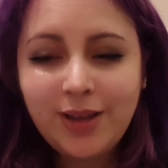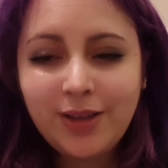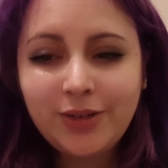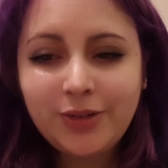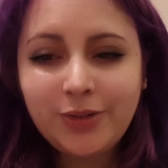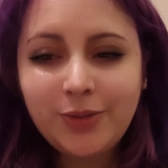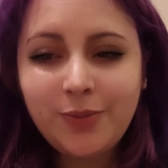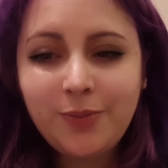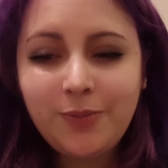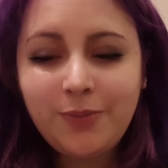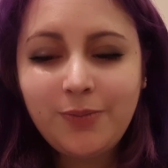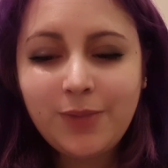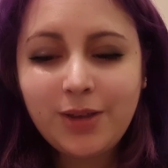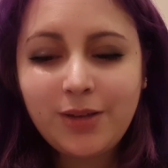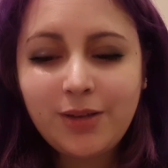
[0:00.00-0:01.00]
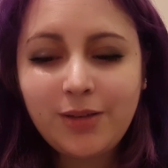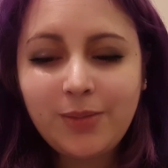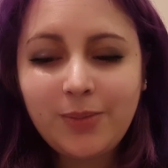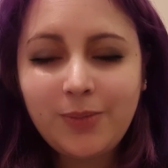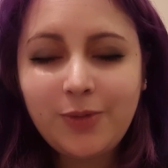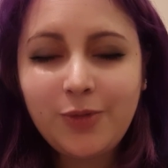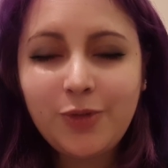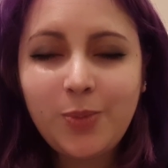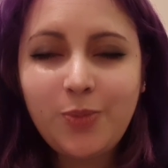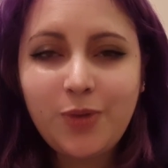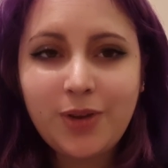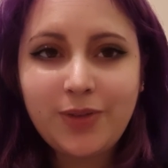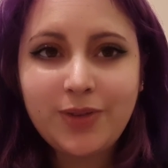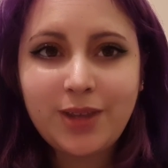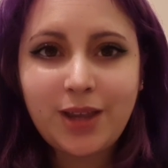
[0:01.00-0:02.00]
Some other
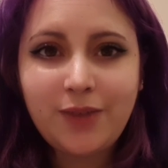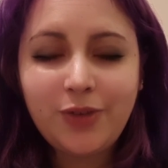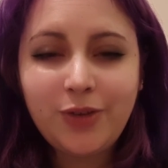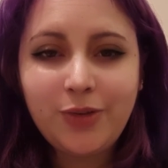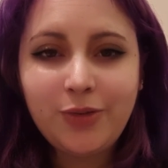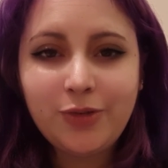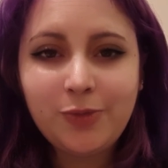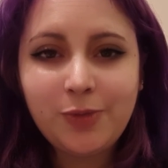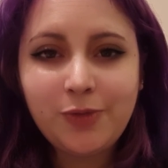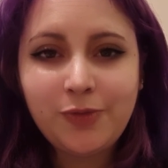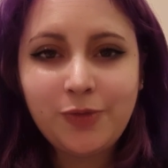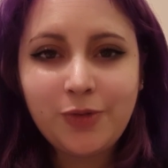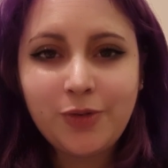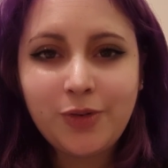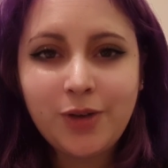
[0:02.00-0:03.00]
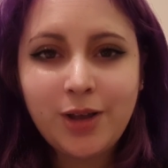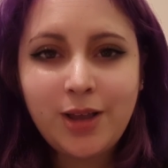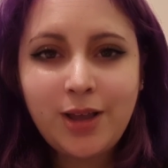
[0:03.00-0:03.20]
brands that I've used before,